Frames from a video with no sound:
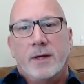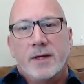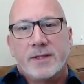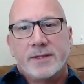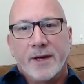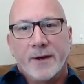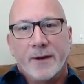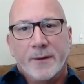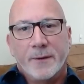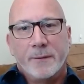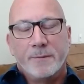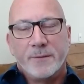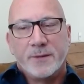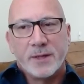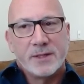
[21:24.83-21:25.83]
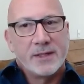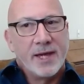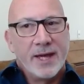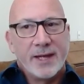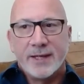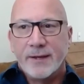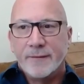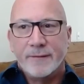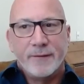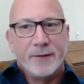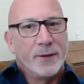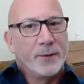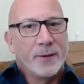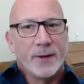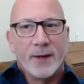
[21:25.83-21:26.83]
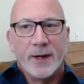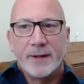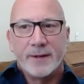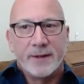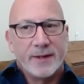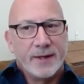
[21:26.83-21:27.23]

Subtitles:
So just like if you were,